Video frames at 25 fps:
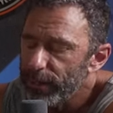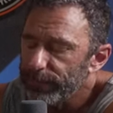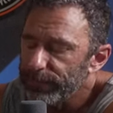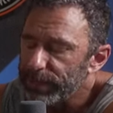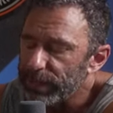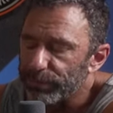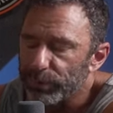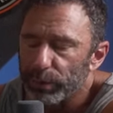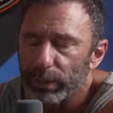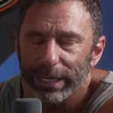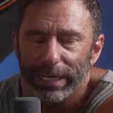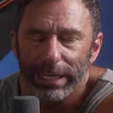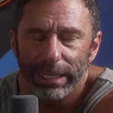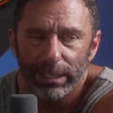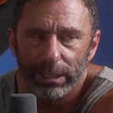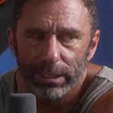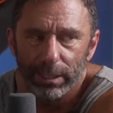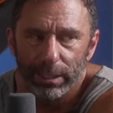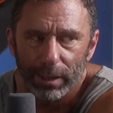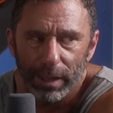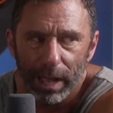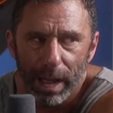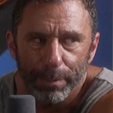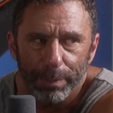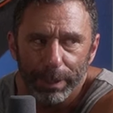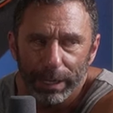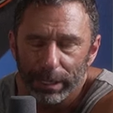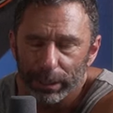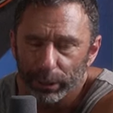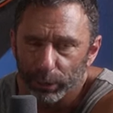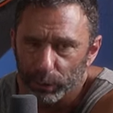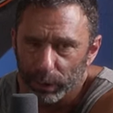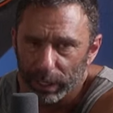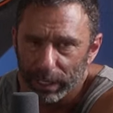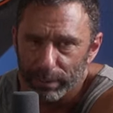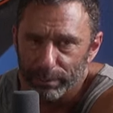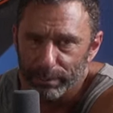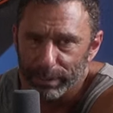If you're eating tilapia and
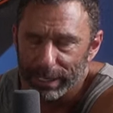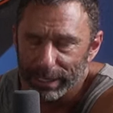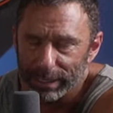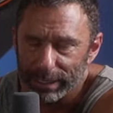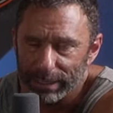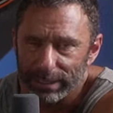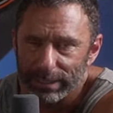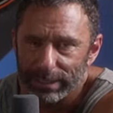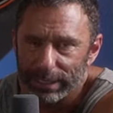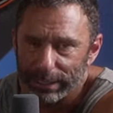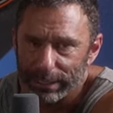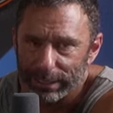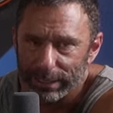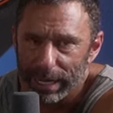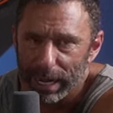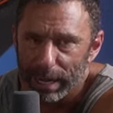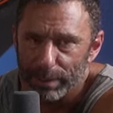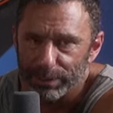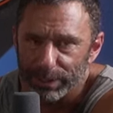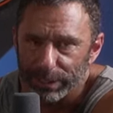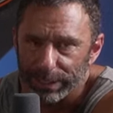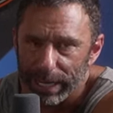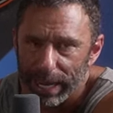green beans six times a